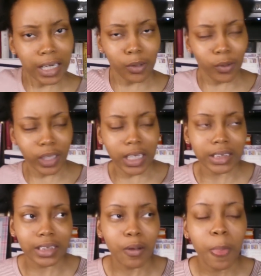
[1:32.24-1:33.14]
kind of
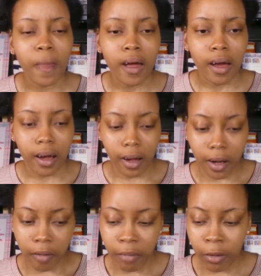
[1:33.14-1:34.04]
organized it
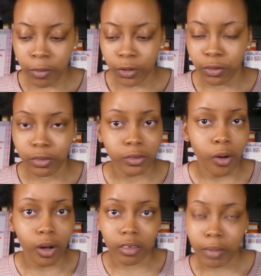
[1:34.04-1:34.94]
um, I went through
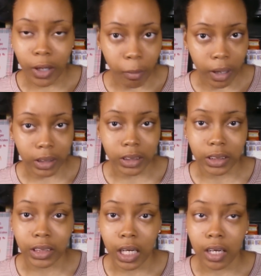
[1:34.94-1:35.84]
all of my nail polishes
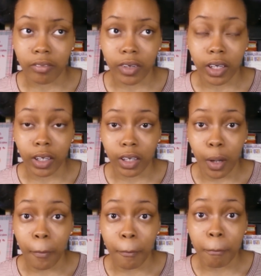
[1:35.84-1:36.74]
because I have
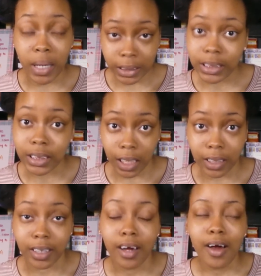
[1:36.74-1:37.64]
a mess
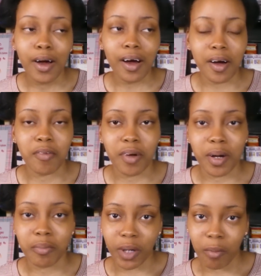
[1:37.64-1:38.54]
ton of
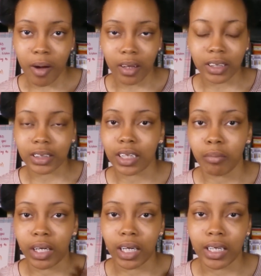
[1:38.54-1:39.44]
um, nail polishes. I'm
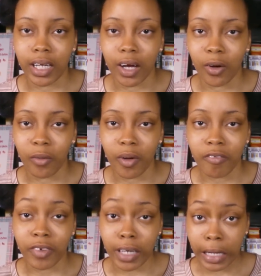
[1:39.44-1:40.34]
like a nail
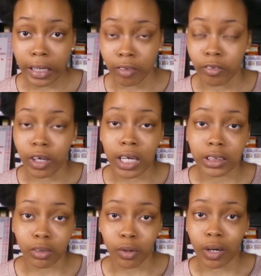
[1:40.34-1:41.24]
fanatic. If you guys
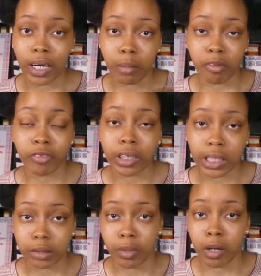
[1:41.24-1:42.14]
don't know, I am a
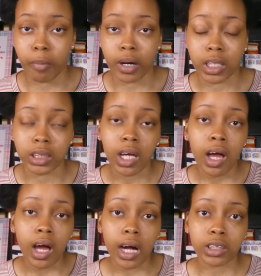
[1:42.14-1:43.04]
freelance makeup artist.
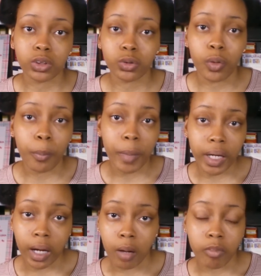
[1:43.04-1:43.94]
I do
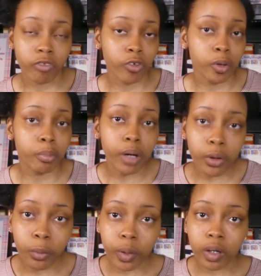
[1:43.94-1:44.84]
makeup for
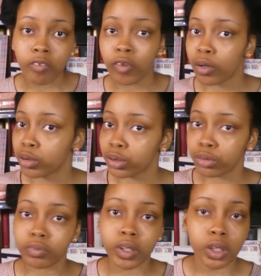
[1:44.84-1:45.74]
bridal work, photo
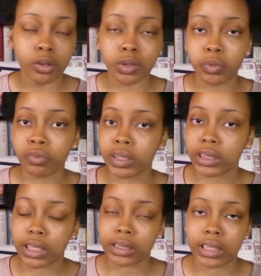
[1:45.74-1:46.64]
shoots, videos,
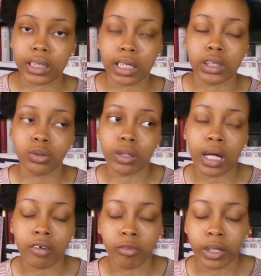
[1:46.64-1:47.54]
movies, things like that. I do a
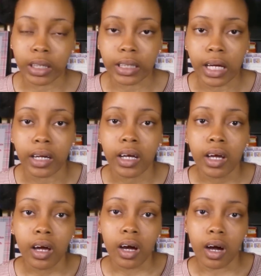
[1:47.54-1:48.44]
lot of work like that.
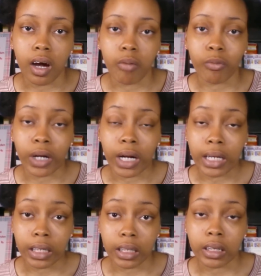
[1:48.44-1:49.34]
Um, when I
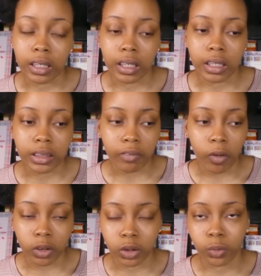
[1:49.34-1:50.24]
get the gigs, I've
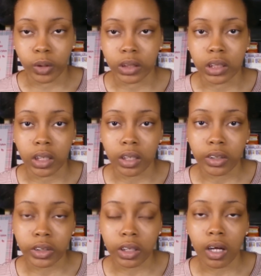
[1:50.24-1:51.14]
also worked in a
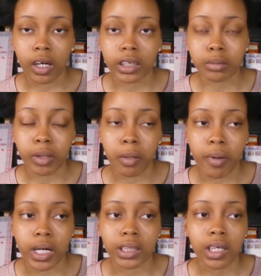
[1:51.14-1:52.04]
hair salon as a makeup
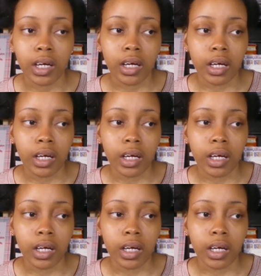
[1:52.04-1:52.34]
artist,